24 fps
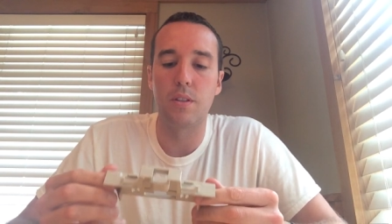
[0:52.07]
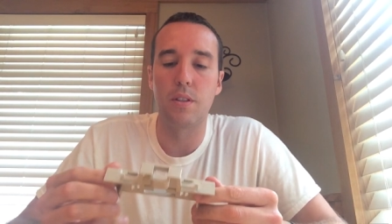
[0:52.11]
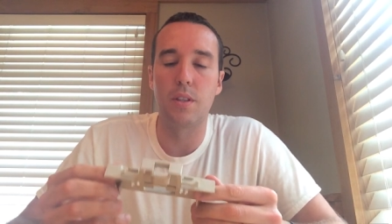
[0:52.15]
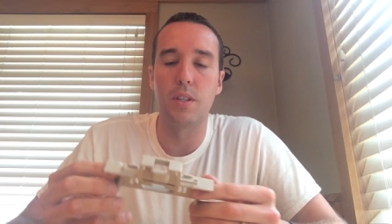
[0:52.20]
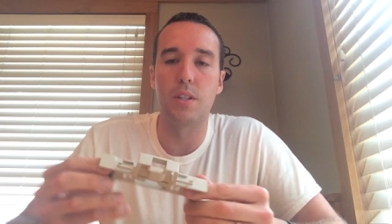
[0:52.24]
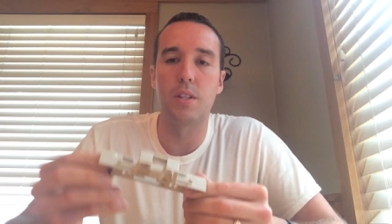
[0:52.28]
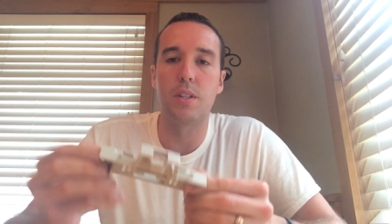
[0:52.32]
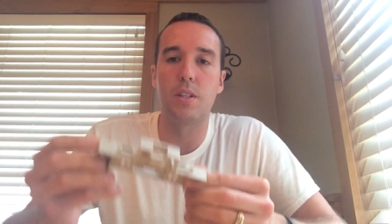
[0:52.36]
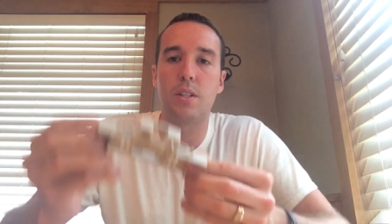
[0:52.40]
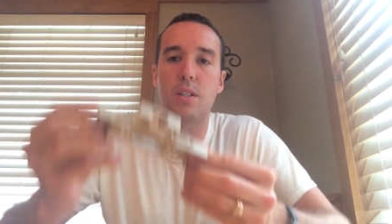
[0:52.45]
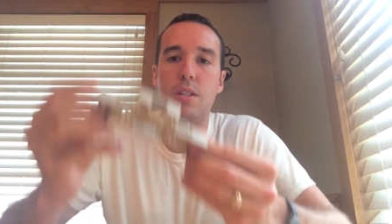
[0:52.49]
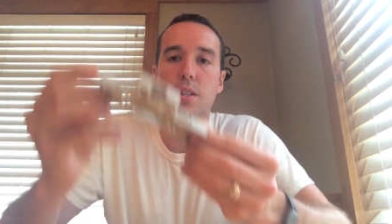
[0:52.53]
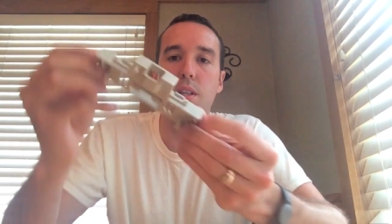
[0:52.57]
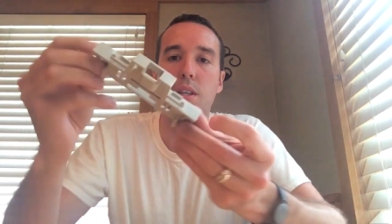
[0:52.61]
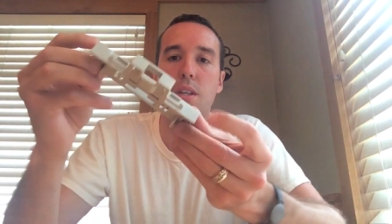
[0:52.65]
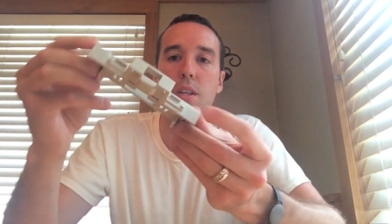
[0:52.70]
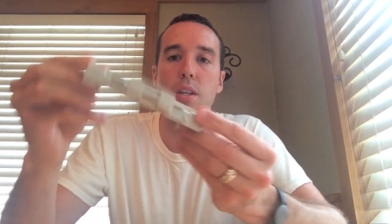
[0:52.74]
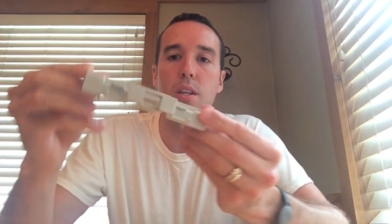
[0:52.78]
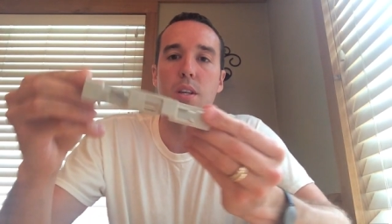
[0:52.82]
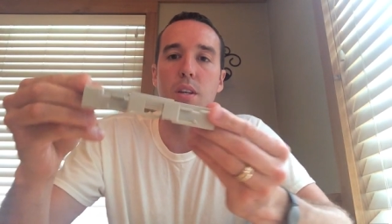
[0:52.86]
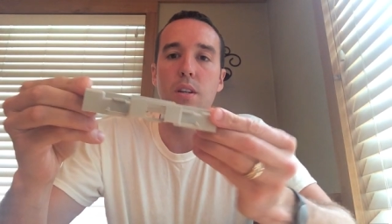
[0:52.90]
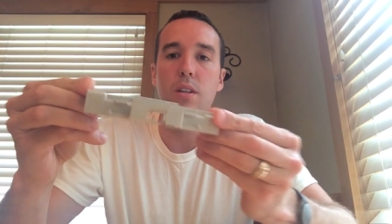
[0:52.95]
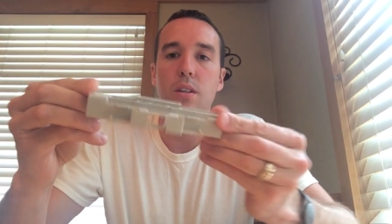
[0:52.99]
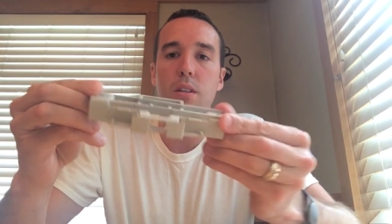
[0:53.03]
This is
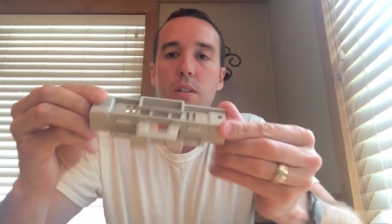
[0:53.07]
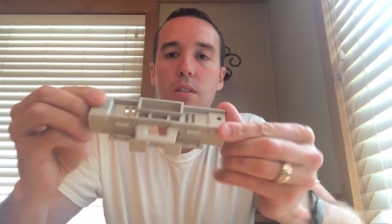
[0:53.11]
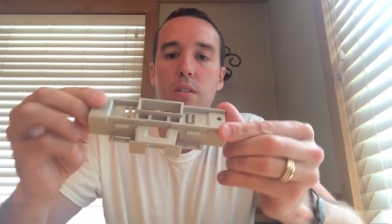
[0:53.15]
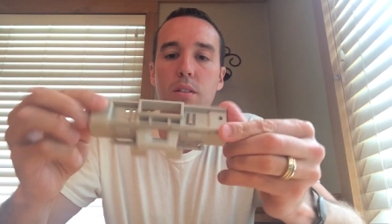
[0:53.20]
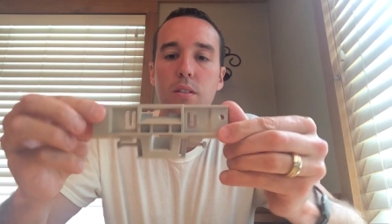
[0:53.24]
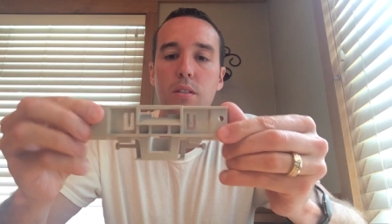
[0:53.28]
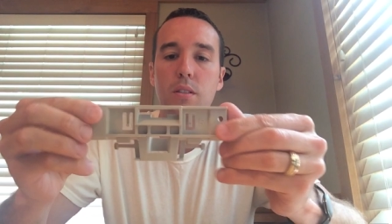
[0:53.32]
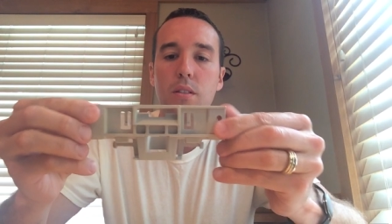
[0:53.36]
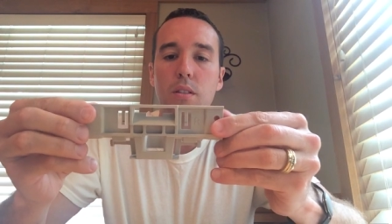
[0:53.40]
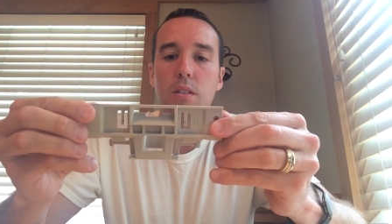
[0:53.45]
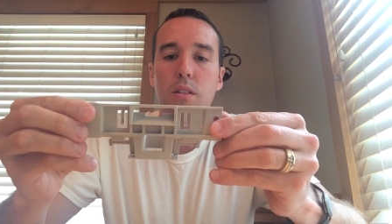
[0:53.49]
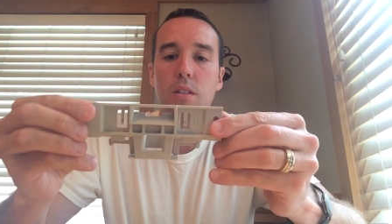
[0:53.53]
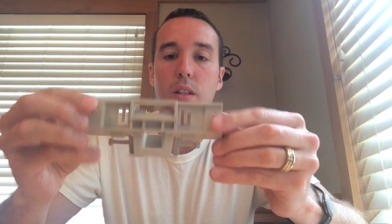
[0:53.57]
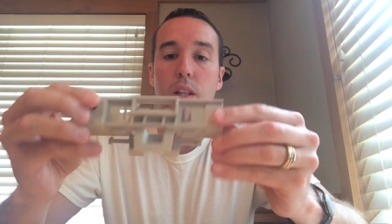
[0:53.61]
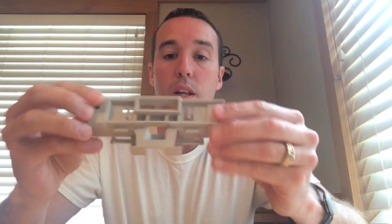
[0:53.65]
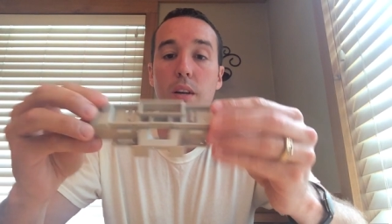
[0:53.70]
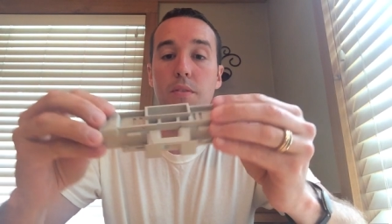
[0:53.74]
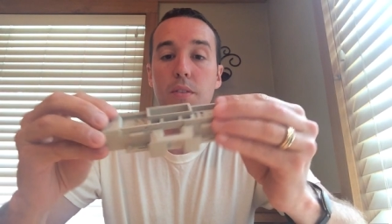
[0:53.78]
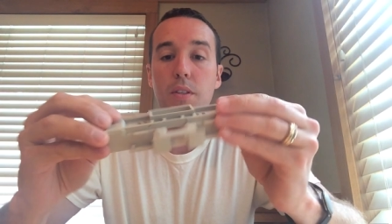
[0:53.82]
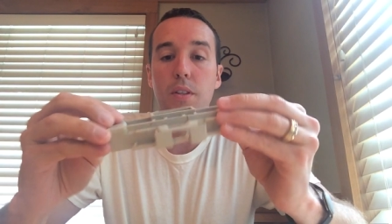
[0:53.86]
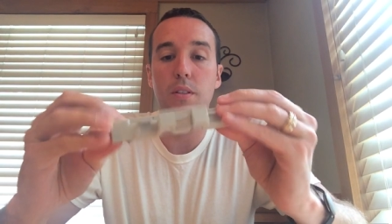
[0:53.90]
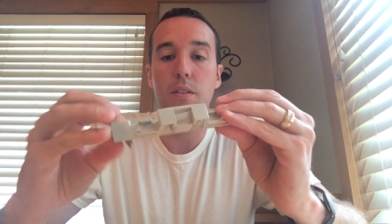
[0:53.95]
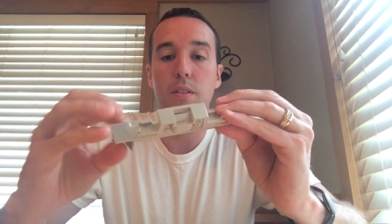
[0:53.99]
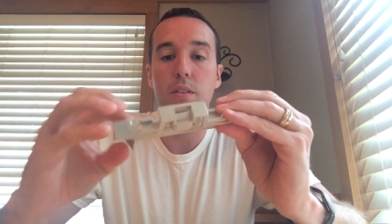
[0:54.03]
the
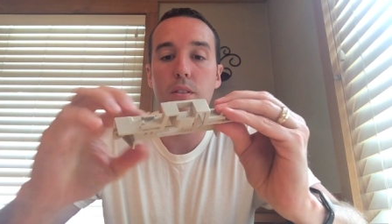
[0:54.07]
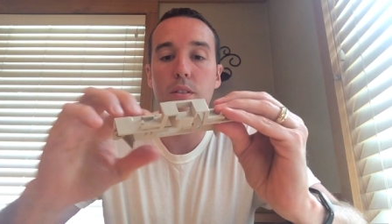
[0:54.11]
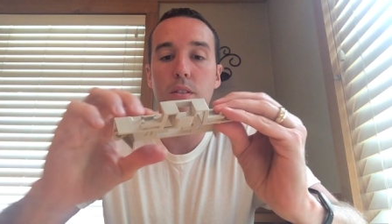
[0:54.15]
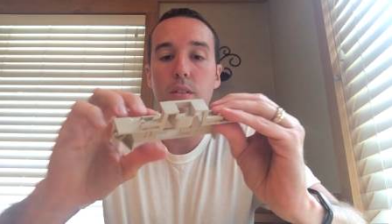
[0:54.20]
lever.